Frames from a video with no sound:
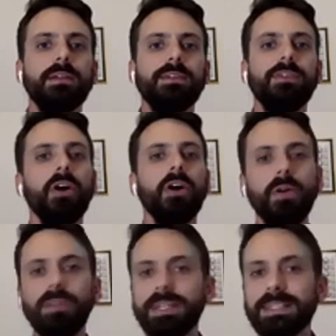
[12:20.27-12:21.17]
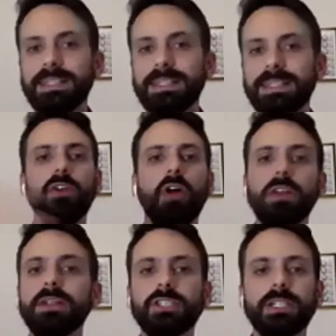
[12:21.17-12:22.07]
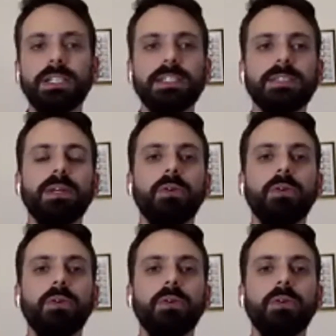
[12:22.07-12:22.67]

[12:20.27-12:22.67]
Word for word: not only technologies but